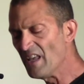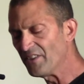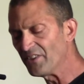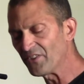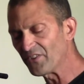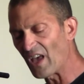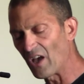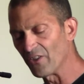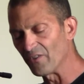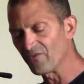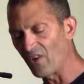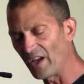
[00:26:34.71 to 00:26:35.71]
This is how
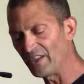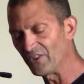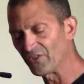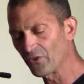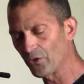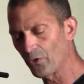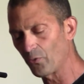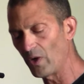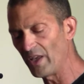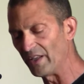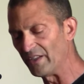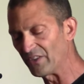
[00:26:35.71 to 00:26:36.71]
the finest
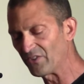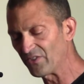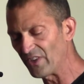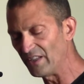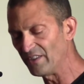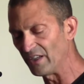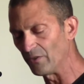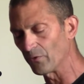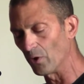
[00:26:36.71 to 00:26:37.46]
thread extending